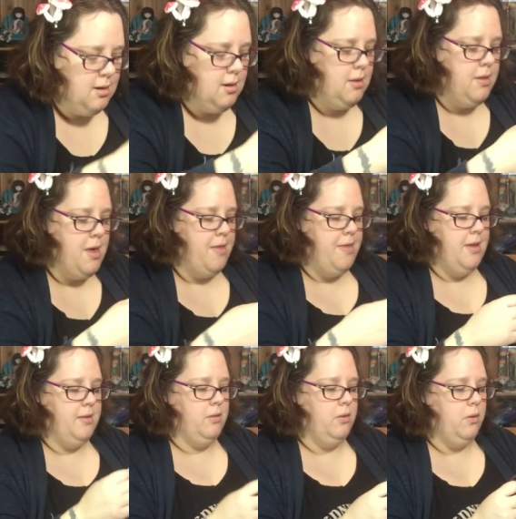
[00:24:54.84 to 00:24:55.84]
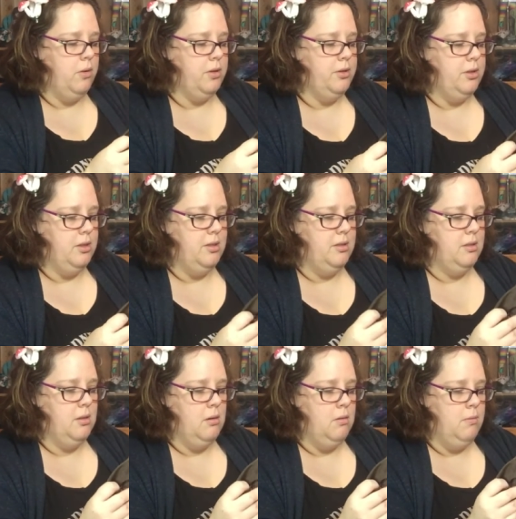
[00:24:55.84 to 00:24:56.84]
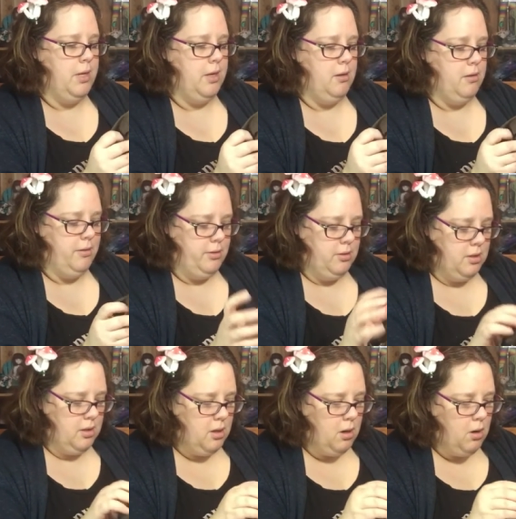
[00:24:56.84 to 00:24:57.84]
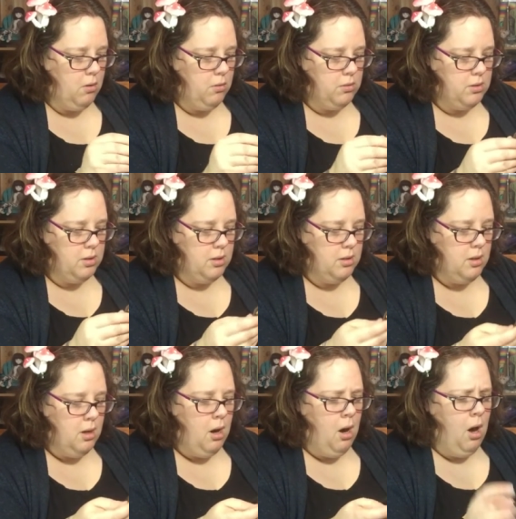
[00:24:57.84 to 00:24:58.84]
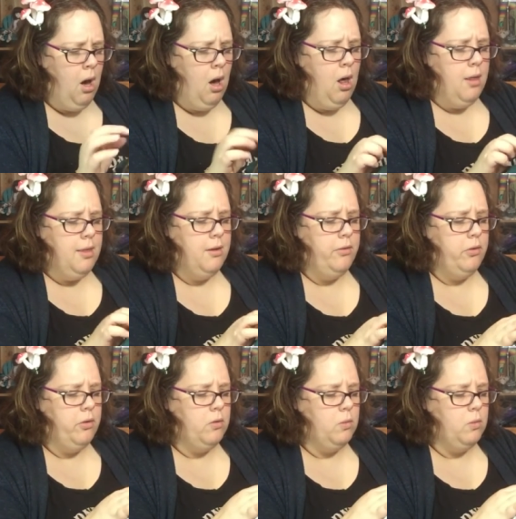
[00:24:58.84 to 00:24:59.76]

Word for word: And then this gorgeous, oh my gosh, the coat. There's a